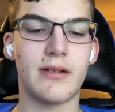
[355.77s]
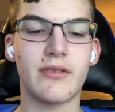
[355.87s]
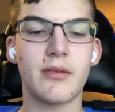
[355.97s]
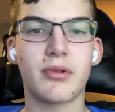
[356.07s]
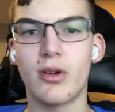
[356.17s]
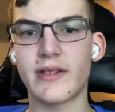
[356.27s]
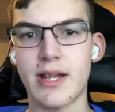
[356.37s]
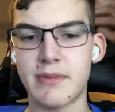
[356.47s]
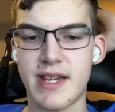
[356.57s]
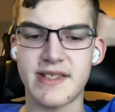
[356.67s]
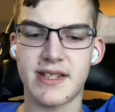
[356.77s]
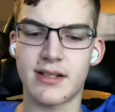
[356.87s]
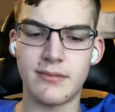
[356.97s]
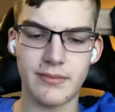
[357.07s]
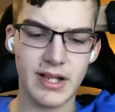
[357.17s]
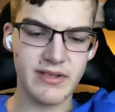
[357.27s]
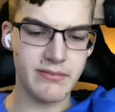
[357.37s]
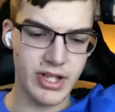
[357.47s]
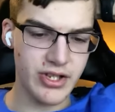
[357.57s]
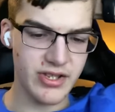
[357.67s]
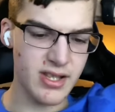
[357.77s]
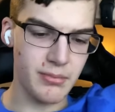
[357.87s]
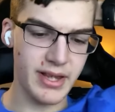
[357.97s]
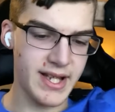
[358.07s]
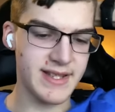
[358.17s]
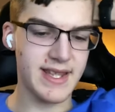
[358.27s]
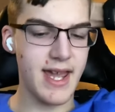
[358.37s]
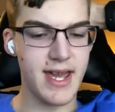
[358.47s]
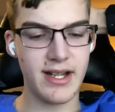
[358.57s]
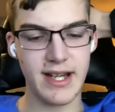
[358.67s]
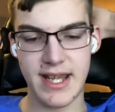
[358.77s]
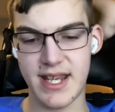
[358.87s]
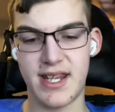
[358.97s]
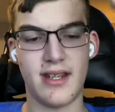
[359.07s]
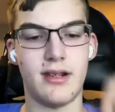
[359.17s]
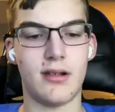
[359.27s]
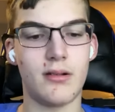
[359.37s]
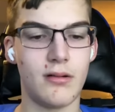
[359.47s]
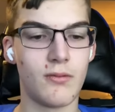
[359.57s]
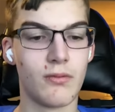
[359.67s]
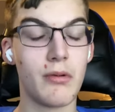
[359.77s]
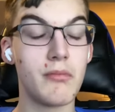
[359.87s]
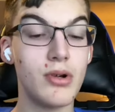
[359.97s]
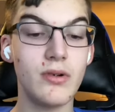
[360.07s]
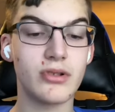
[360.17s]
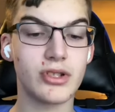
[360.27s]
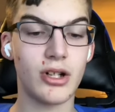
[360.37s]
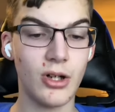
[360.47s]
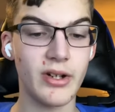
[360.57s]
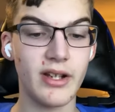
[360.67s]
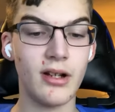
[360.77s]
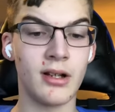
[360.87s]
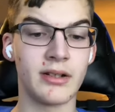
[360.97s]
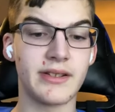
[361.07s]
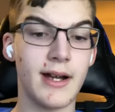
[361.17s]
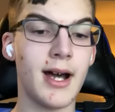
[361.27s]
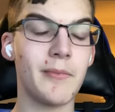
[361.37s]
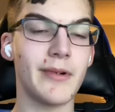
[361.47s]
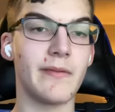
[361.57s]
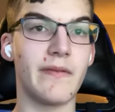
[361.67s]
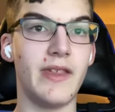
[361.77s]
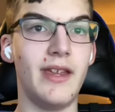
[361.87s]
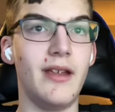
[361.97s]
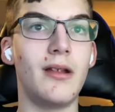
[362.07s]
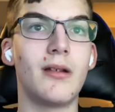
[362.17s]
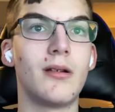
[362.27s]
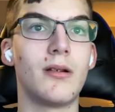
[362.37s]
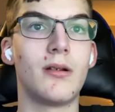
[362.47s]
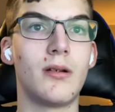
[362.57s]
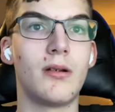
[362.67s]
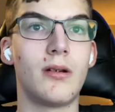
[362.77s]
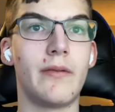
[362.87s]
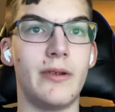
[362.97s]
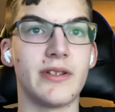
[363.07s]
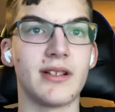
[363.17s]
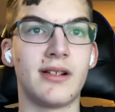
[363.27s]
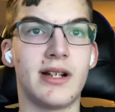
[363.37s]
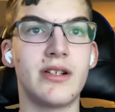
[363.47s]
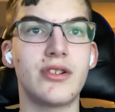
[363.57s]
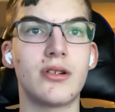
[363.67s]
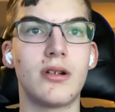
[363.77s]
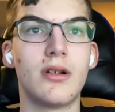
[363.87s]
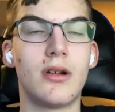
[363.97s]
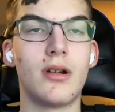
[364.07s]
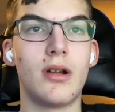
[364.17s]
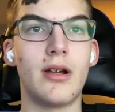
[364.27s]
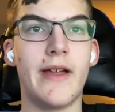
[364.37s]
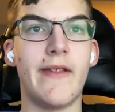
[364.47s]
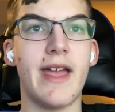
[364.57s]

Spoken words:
prototype testing. There were some changes to the plans. They added a remote turret on top of the fuselage, and they